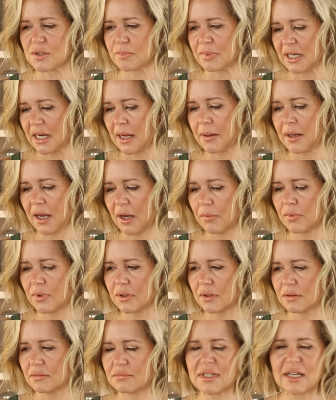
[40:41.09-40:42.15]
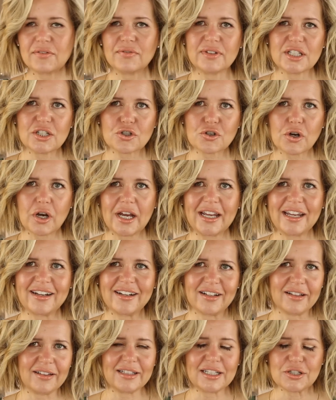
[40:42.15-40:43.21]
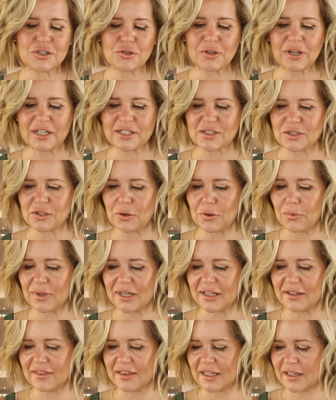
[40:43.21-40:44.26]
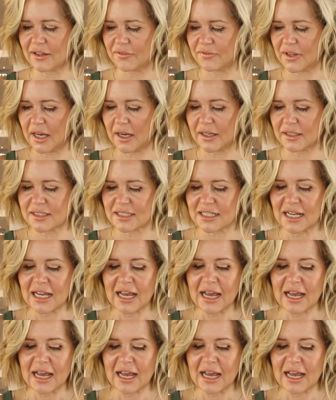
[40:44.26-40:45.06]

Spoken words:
but I will definitely try it and I'll let you guys know what I think of that.